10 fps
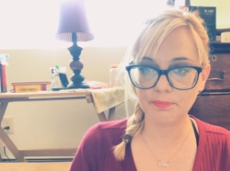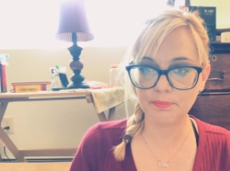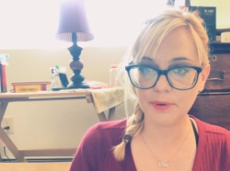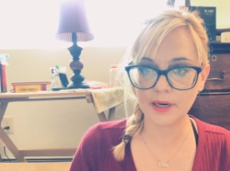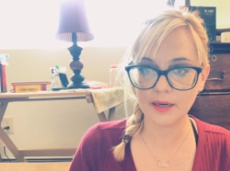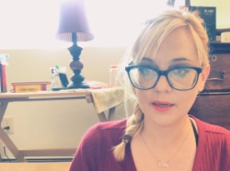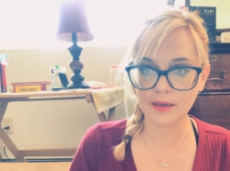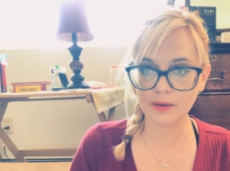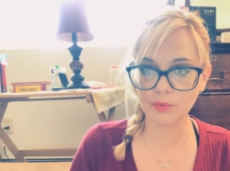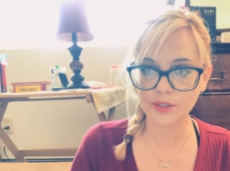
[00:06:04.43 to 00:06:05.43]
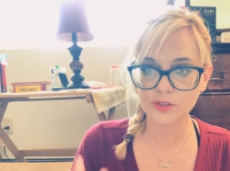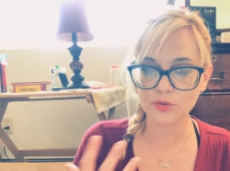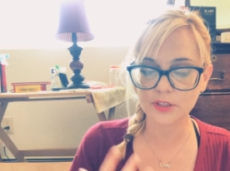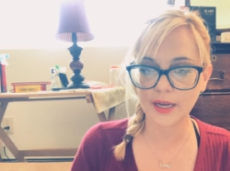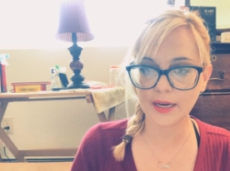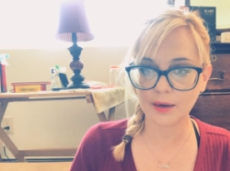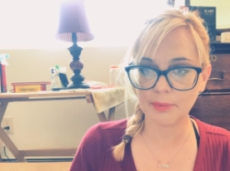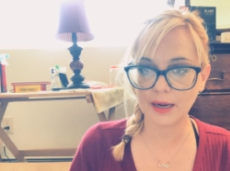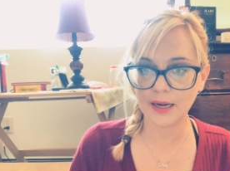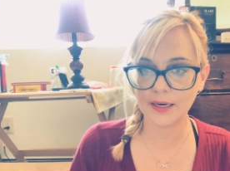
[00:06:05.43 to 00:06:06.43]
but we do take
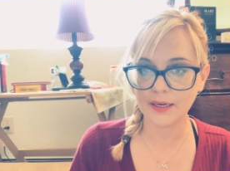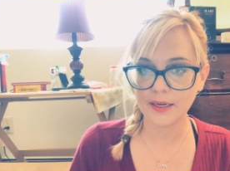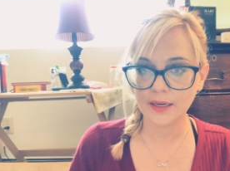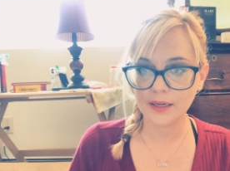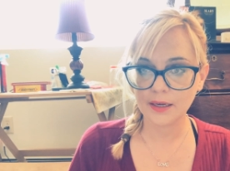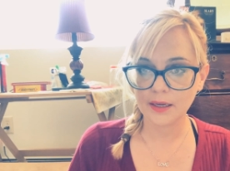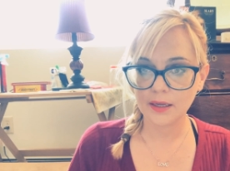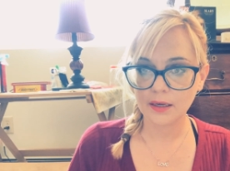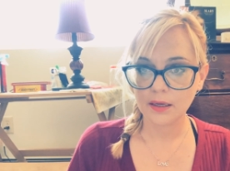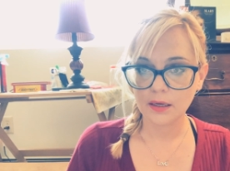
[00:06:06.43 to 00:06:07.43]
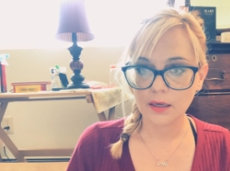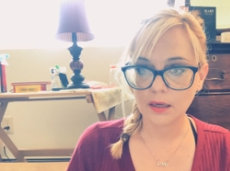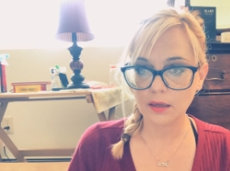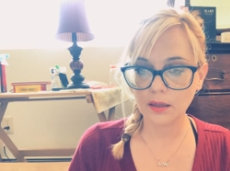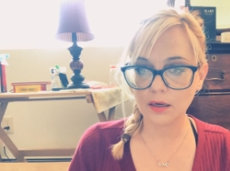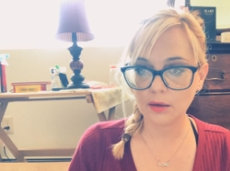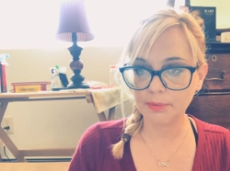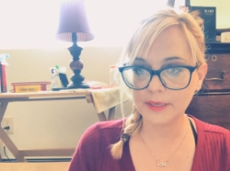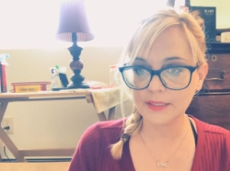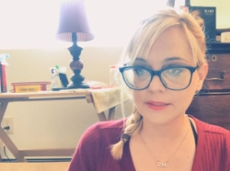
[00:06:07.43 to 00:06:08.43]
upon a little
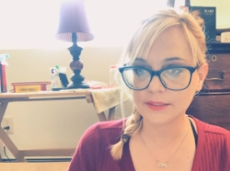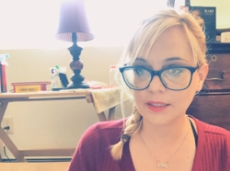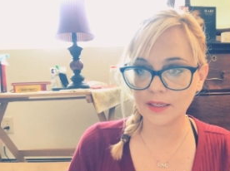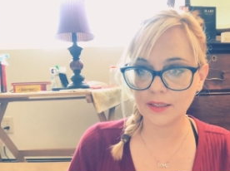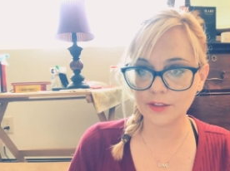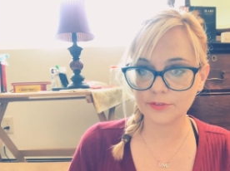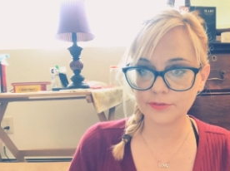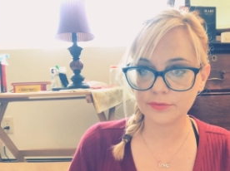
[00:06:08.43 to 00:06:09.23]
piece of